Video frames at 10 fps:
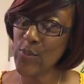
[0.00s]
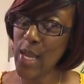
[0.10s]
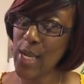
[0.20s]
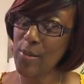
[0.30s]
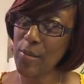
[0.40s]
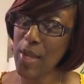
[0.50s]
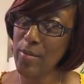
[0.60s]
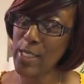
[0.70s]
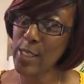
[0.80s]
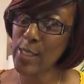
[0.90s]
And I'm the baby
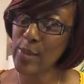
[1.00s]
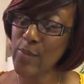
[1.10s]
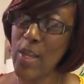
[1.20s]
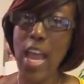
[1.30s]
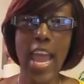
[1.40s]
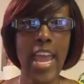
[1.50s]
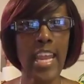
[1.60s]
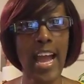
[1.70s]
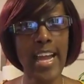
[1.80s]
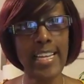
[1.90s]
sister. And
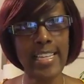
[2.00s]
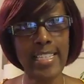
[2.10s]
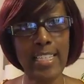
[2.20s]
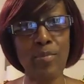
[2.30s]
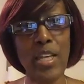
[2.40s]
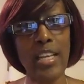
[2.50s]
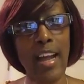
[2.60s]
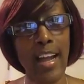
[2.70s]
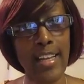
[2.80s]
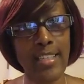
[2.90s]
I get to be
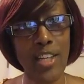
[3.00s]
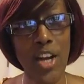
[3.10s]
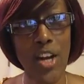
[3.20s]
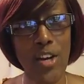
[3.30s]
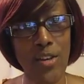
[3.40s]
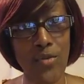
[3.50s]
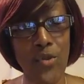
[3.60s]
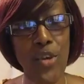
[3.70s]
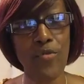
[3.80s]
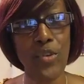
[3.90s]
kind to her
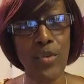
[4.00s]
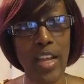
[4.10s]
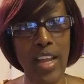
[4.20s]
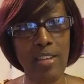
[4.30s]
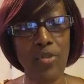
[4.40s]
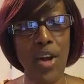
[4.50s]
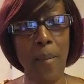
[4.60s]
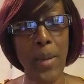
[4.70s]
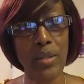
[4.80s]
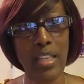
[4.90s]
for a few days for her
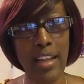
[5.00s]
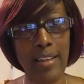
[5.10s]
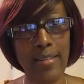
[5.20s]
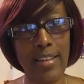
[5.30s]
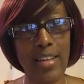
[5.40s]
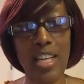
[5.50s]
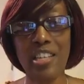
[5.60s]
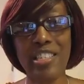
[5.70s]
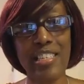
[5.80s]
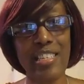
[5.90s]
birthday because
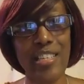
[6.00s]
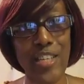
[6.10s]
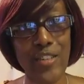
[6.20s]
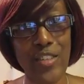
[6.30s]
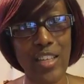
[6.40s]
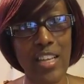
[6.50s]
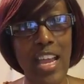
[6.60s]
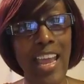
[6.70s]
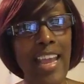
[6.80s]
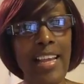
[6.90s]
she deserves it.
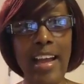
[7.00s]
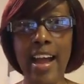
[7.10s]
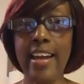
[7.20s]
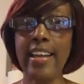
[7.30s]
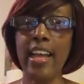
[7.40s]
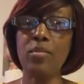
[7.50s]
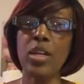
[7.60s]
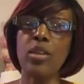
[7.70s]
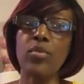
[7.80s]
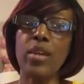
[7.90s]
And God gave me
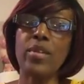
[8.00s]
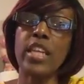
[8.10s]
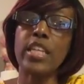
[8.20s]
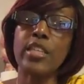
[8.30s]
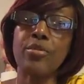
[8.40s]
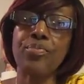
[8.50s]
a revelation.